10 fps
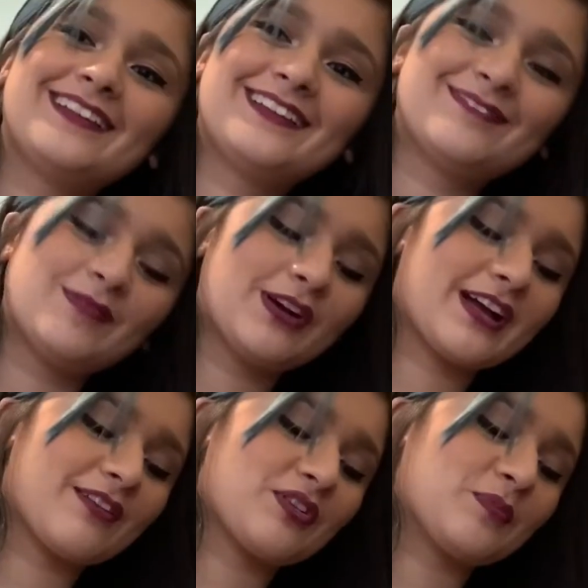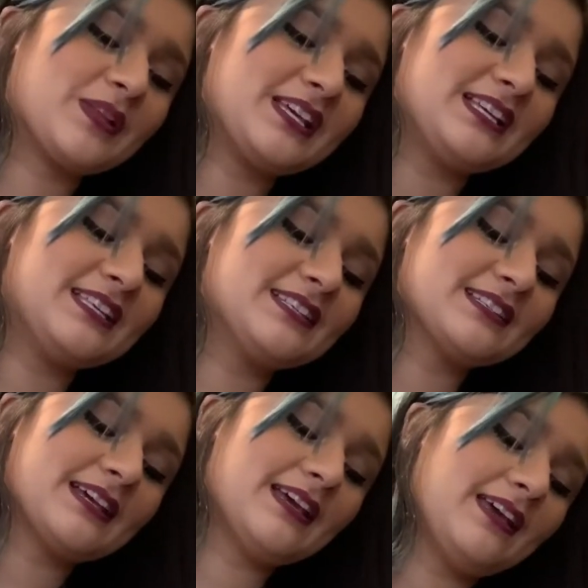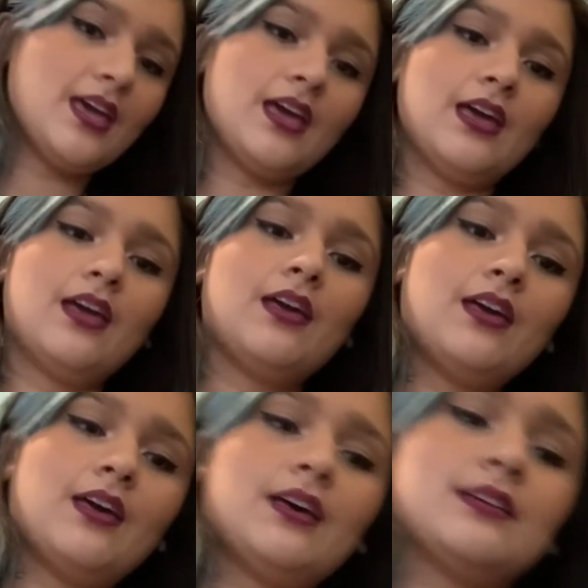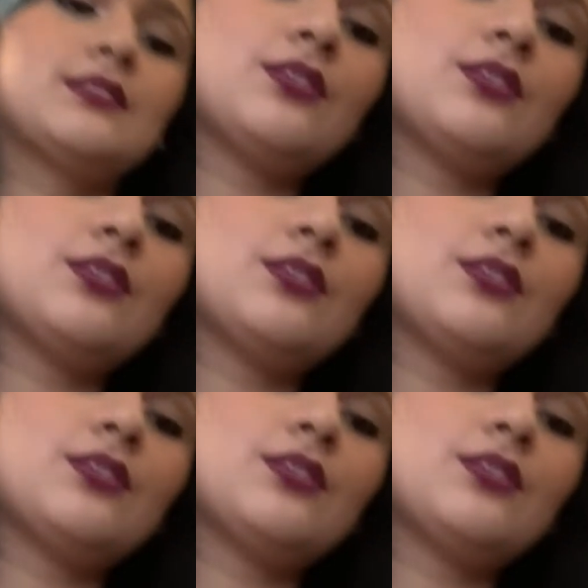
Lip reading: More Iroh, please. So the